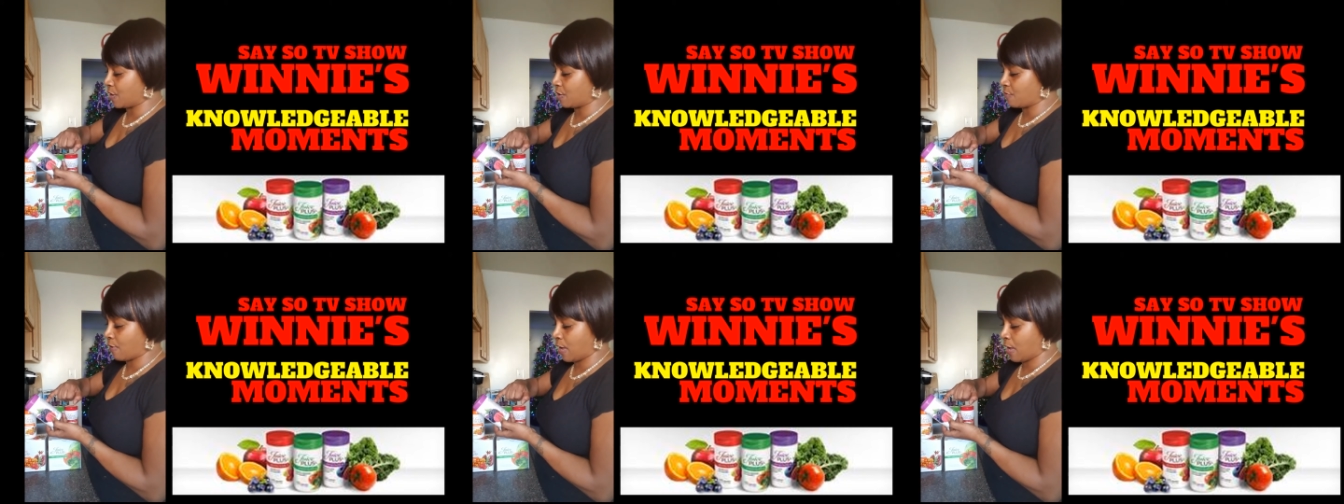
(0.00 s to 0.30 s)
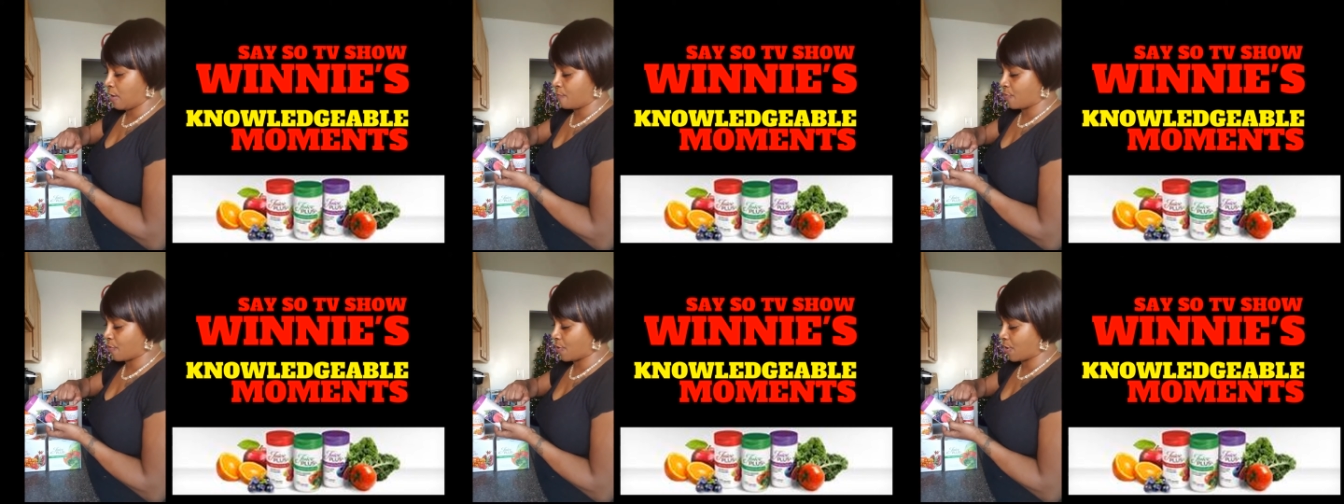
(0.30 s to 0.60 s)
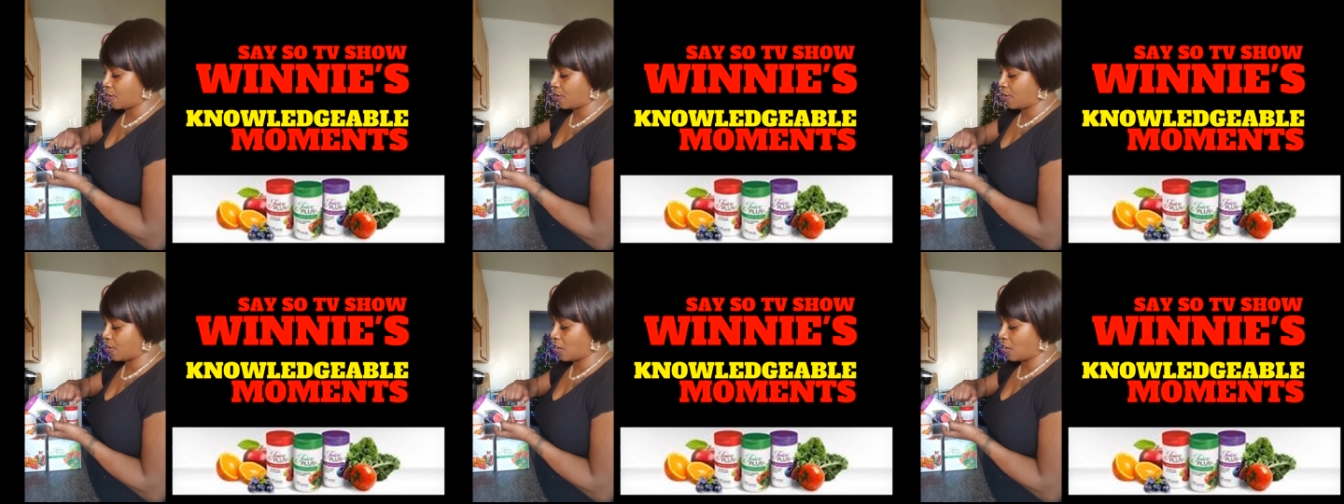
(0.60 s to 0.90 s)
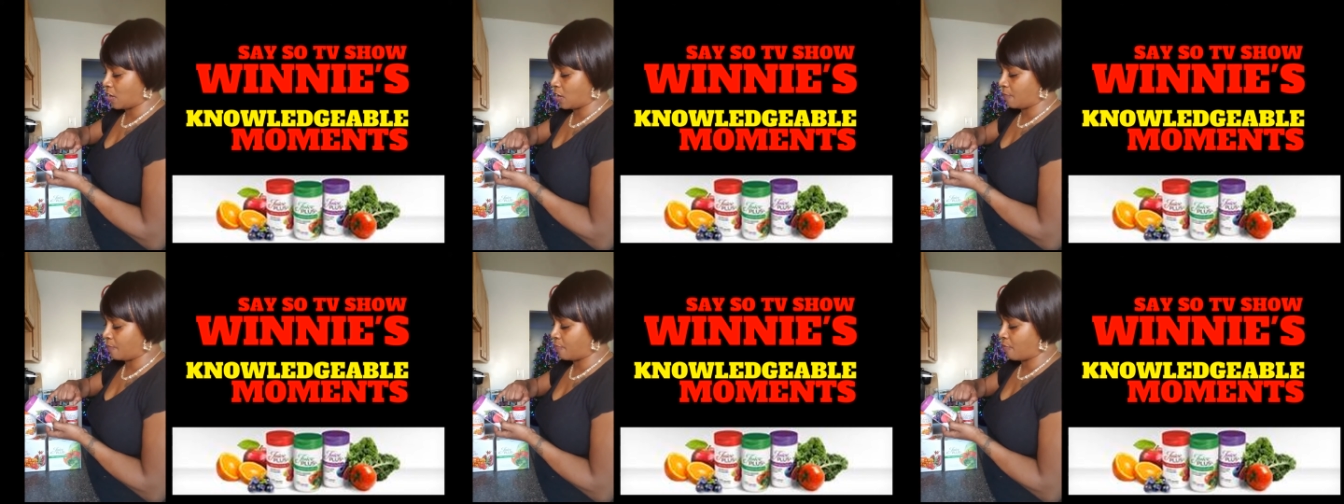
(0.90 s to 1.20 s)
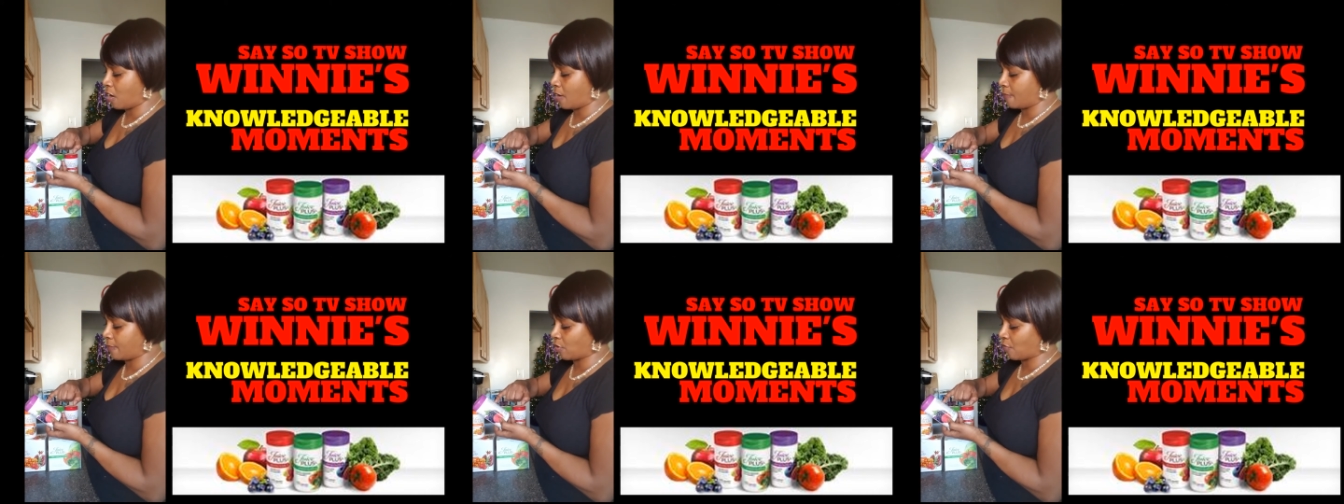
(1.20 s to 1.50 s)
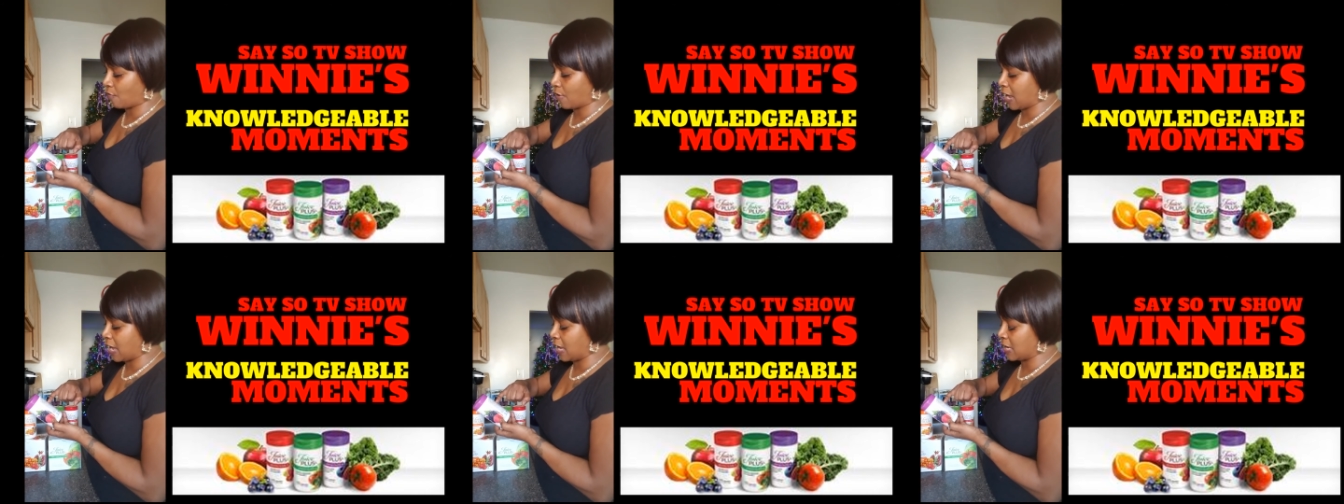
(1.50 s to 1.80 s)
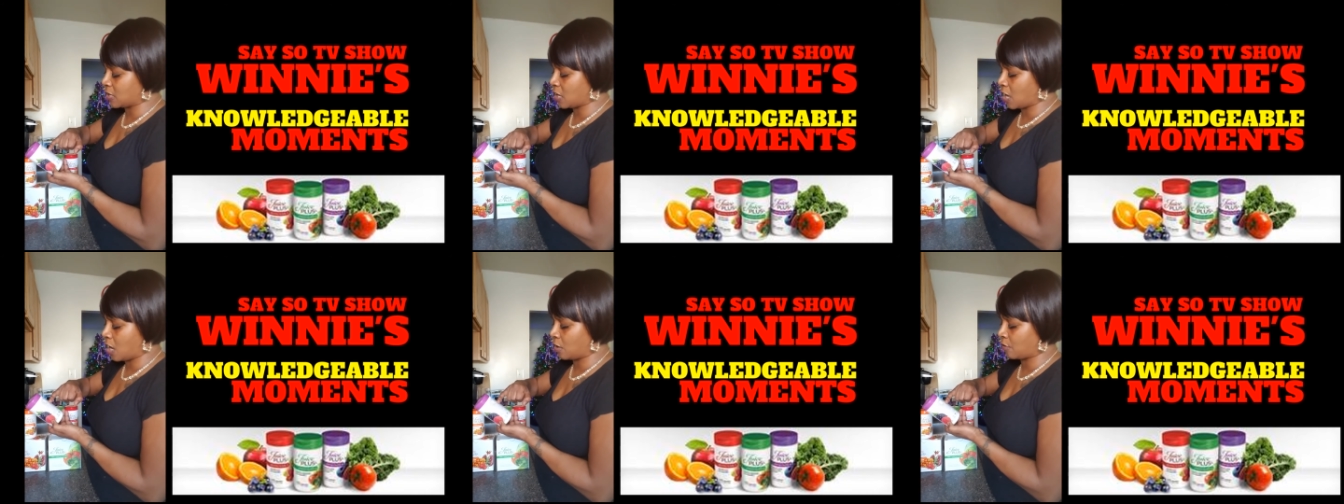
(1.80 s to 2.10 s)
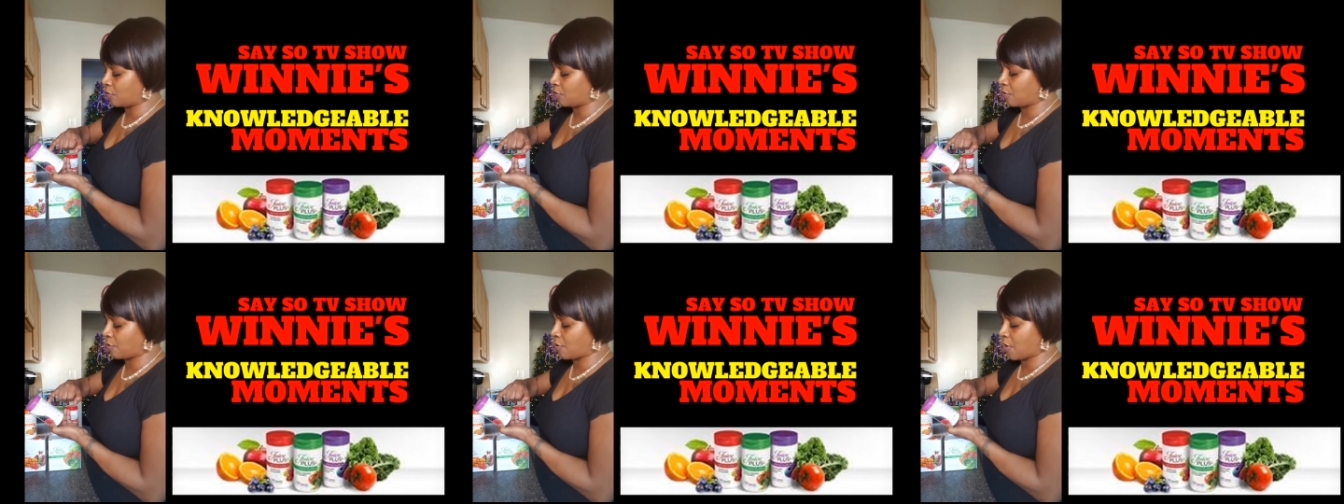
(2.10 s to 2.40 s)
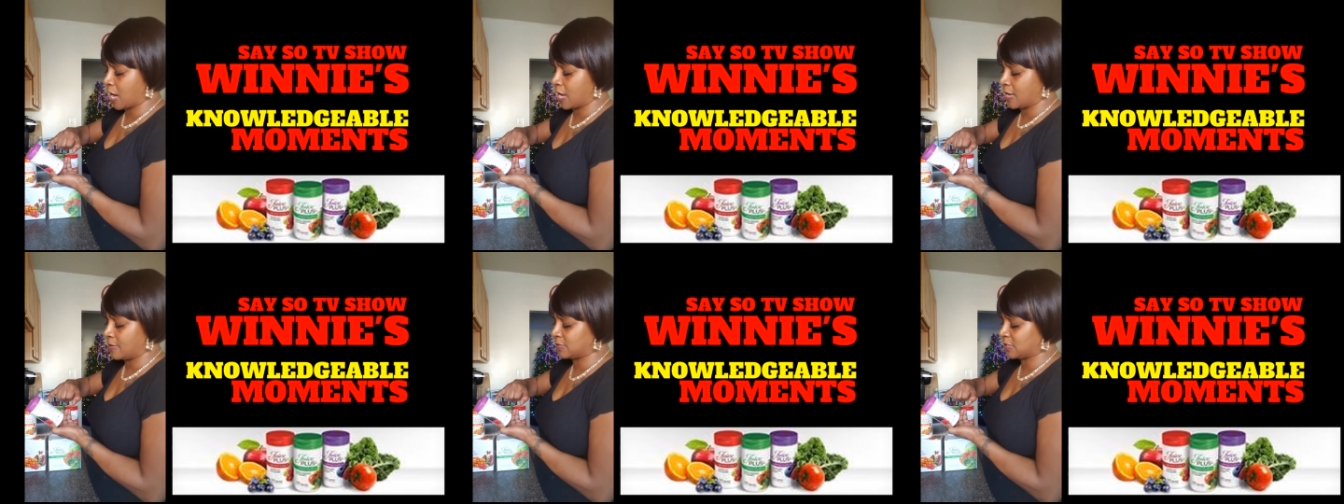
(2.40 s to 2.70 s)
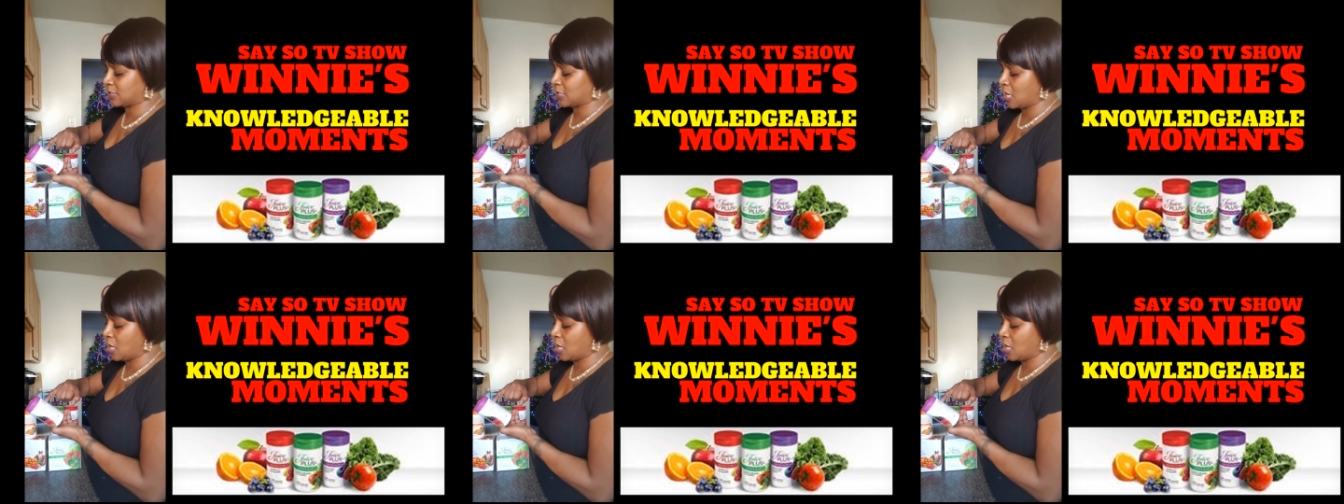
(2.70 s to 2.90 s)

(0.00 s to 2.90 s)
cranberry, uh, pomegranate, concord grapes,